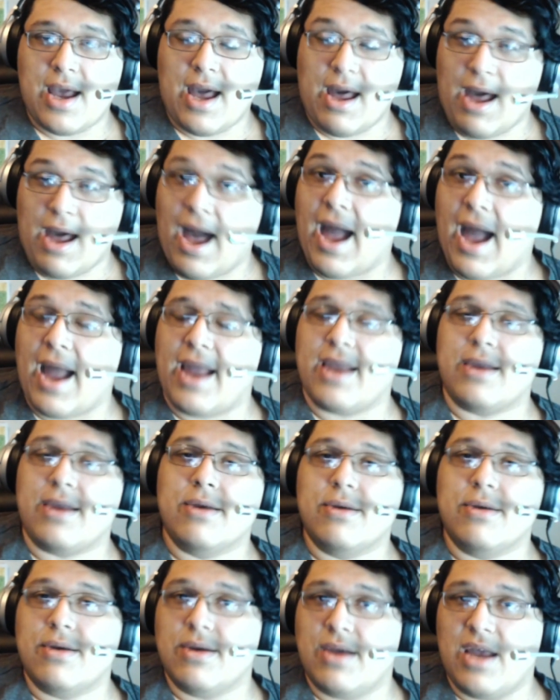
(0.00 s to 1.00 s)
I
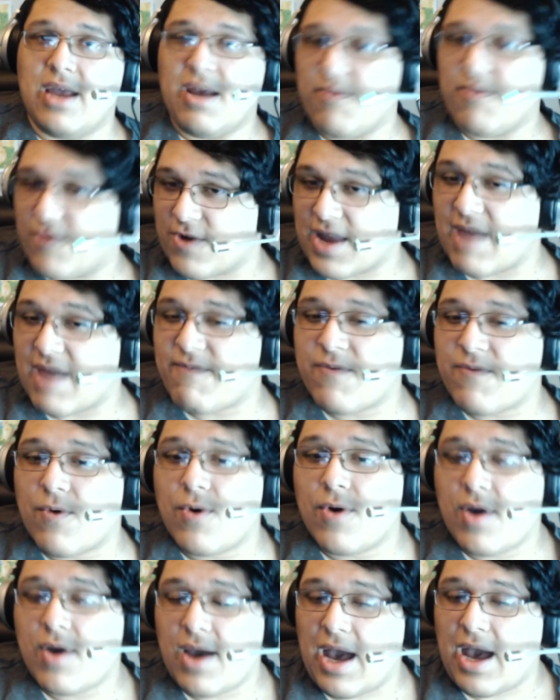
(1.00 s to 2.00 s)
am
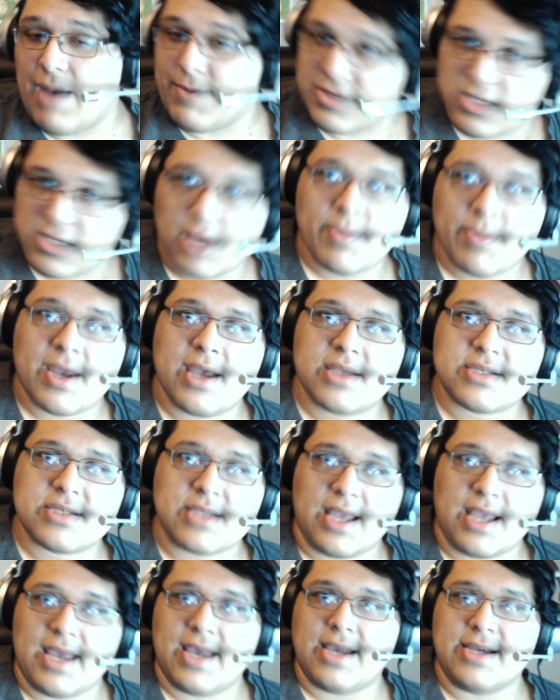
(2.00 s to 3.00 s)
forgetful. I'm a dumbass,
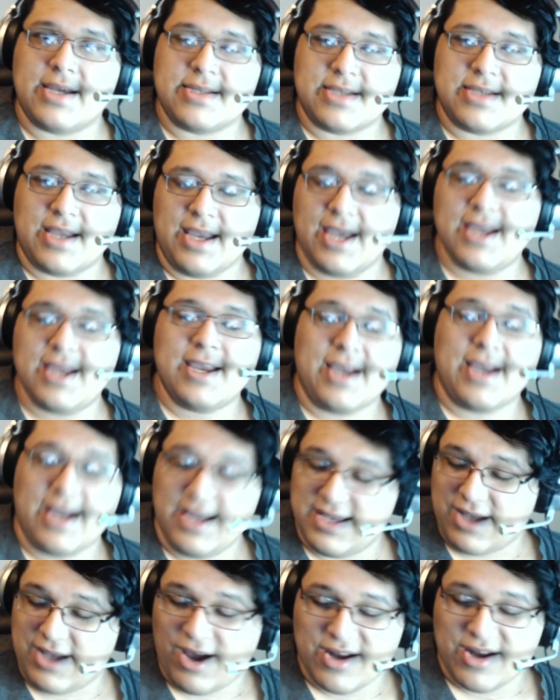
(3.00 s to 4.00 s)
and
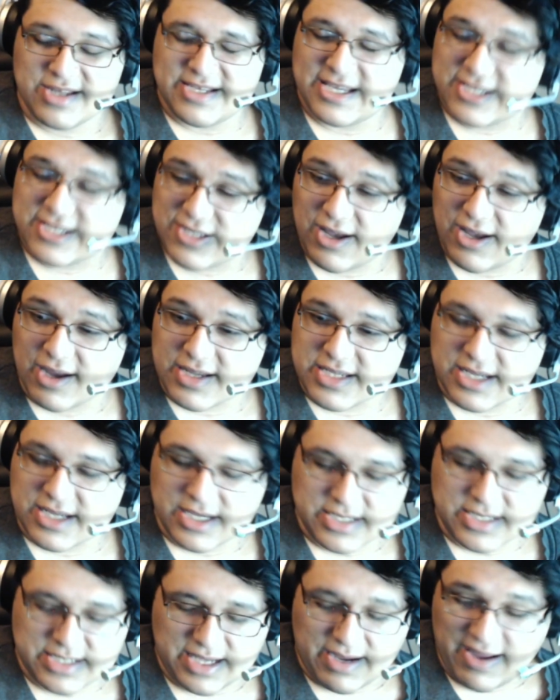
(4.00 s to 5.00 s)
it honestly sucks
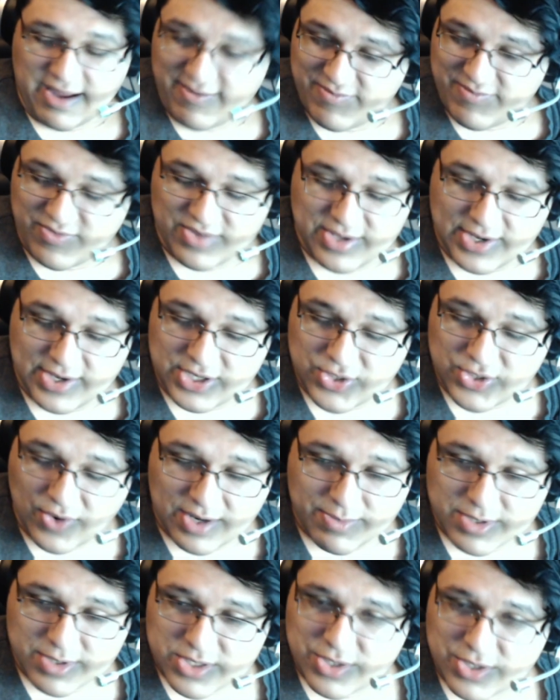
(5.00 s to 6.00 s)
because I've been enjoying
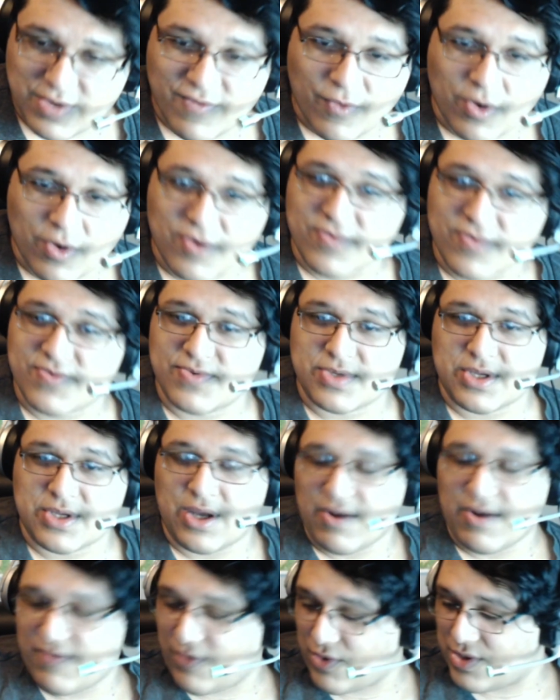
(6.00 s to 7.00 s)
Persona 4
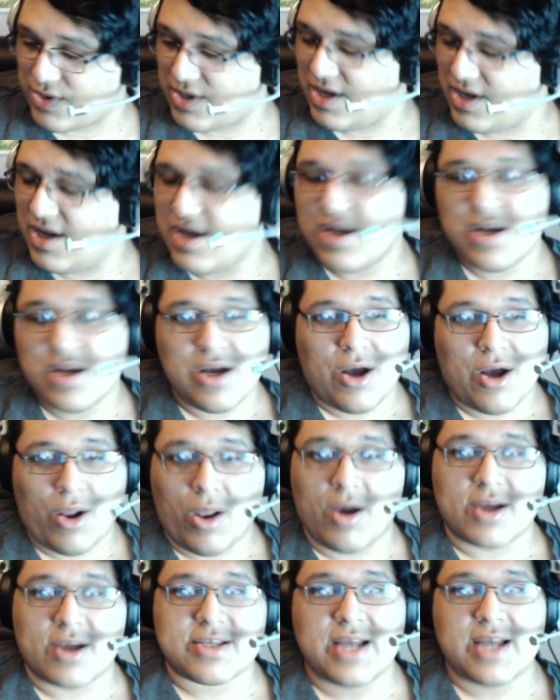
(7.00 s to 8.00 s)
for a
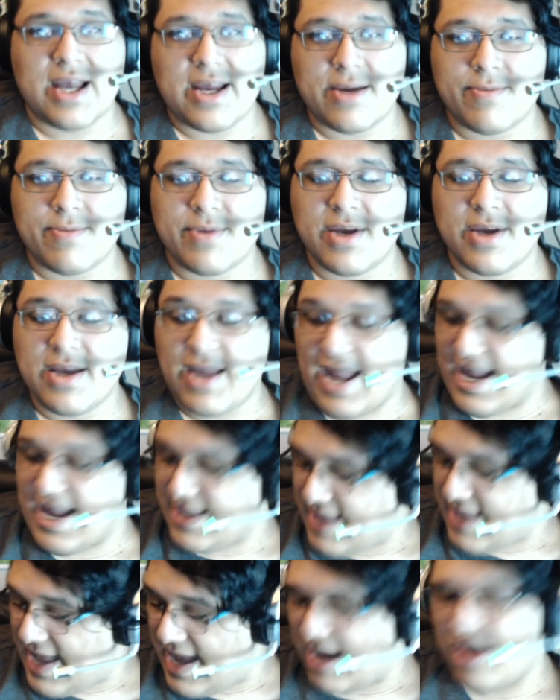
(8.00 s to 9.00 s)
long time, and
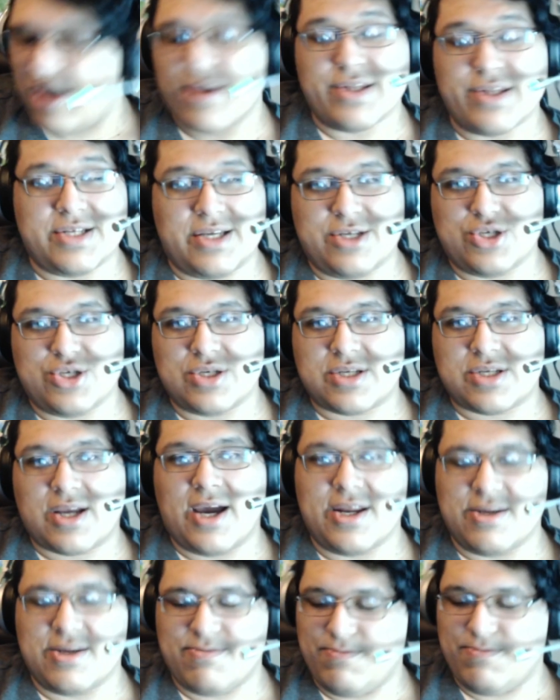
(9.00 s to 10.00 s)
that honestly just
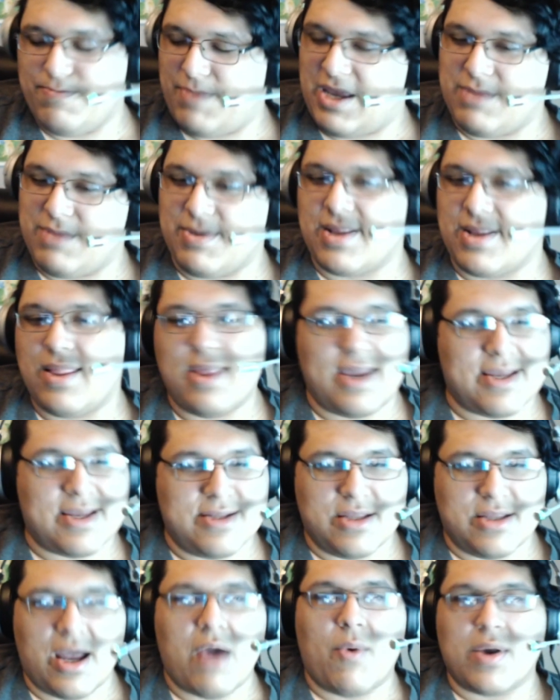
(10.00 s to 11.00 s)
kind of made me like
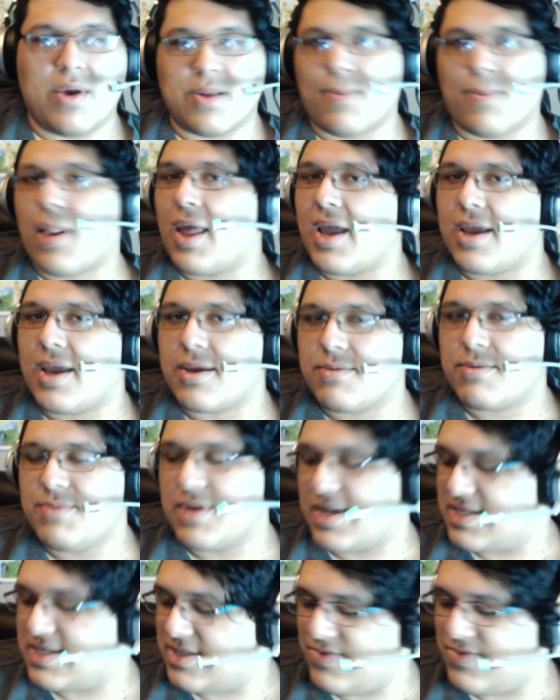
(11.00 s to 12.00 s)
not want to play
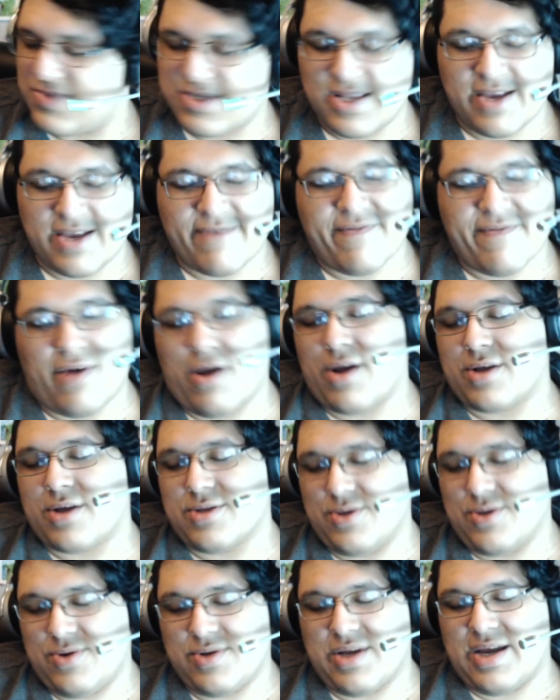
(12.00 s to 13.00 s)
because it was like, fuck,
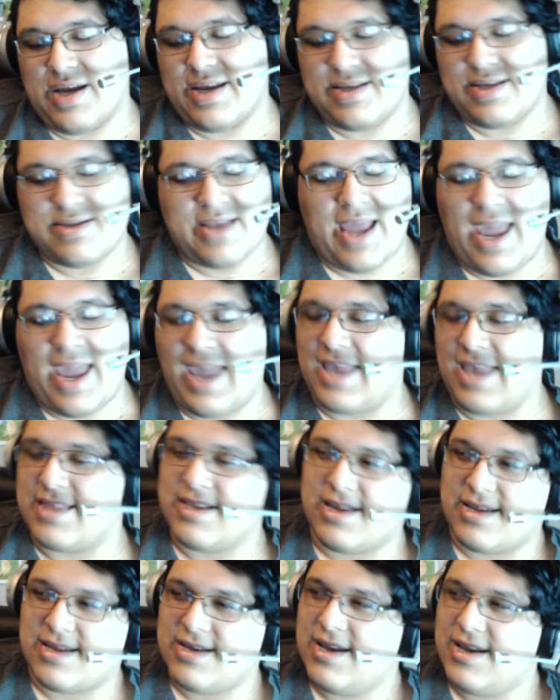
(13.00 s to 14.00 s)
dude, I hate
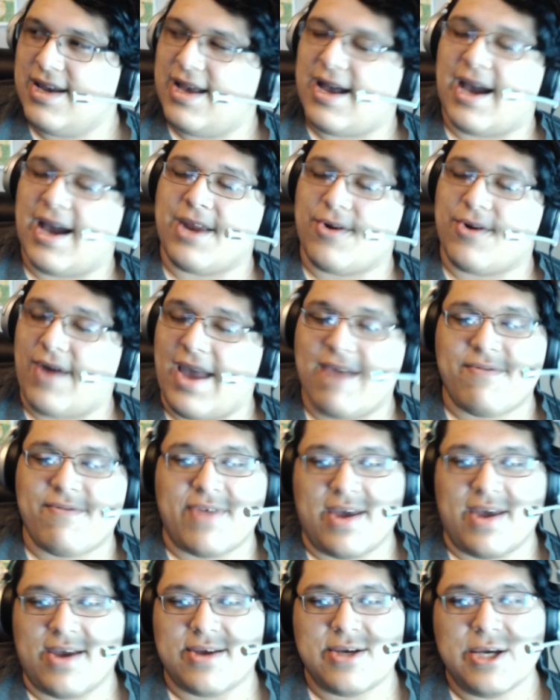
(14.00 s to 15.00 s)
that. I don't have
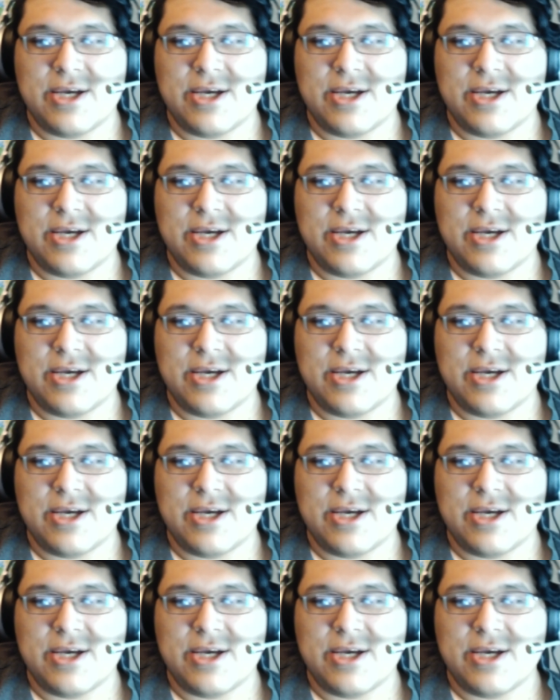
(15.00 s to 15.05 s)
that.